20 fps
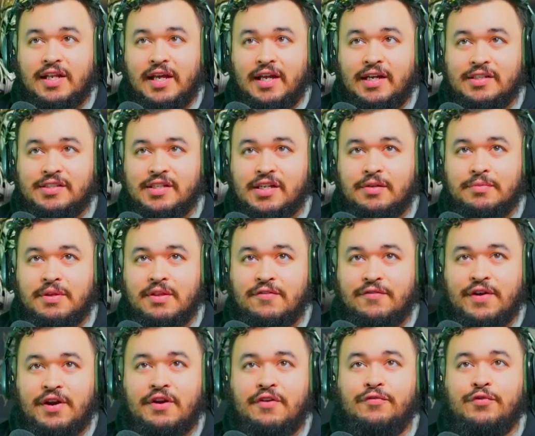It's going to be the
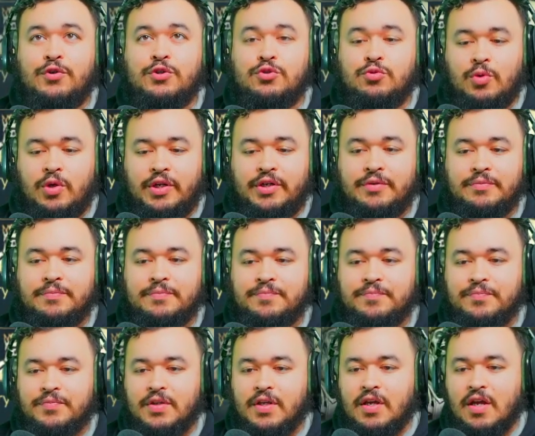very first one.
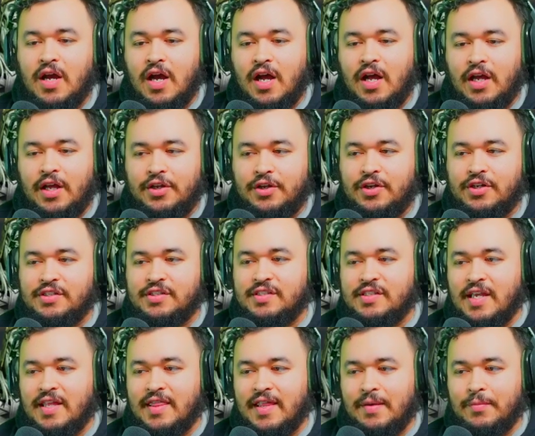You're going to
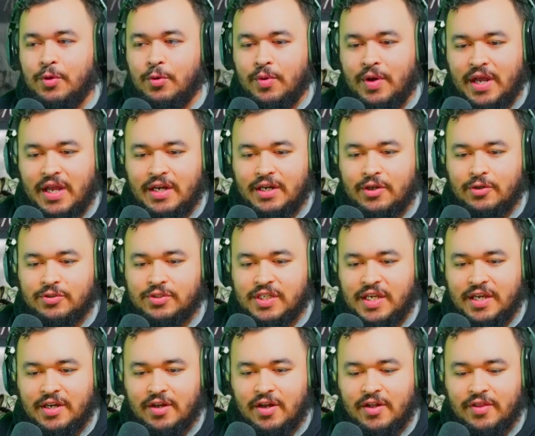send them away to go
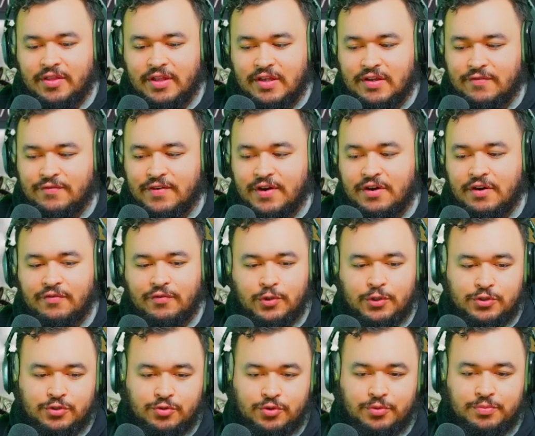take on the very
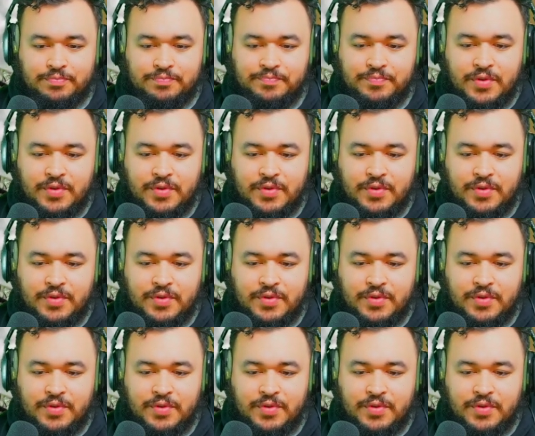first group.